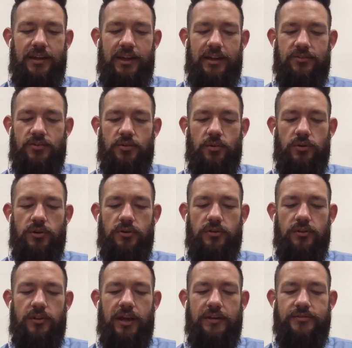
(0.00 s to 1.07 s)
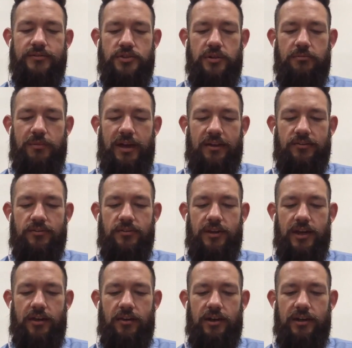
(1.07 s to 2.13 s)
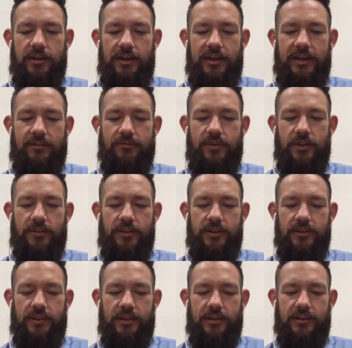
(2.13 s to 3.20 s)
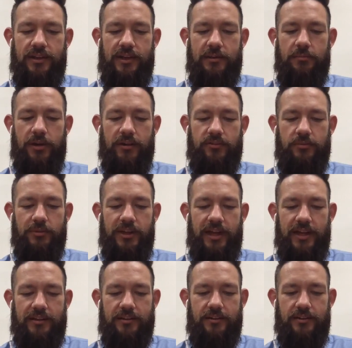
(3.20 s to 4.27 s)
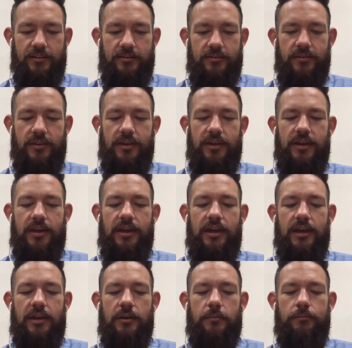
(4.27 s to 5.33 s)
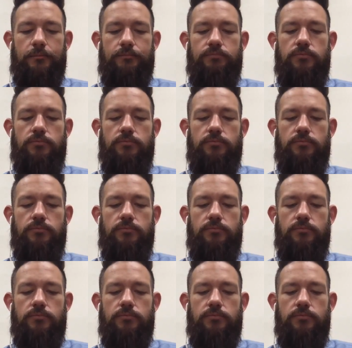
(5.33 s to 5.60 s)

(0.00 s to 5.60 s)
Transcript: That's cool. You're the live stream master now. I have nothing that I can possibly add to this. No,